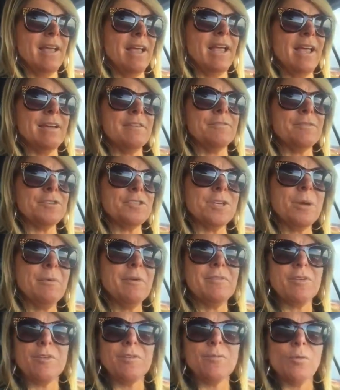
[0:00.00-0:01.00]
And for some
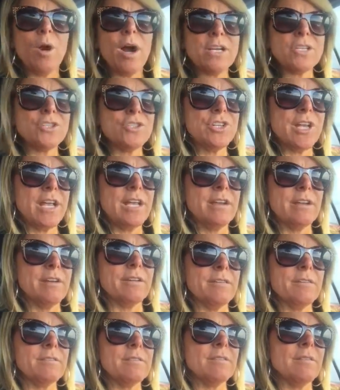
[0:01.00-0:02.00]
of you who've watched
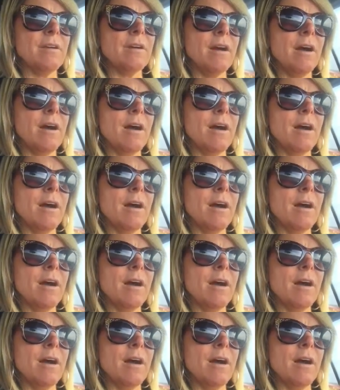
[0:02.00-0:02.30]
Dana's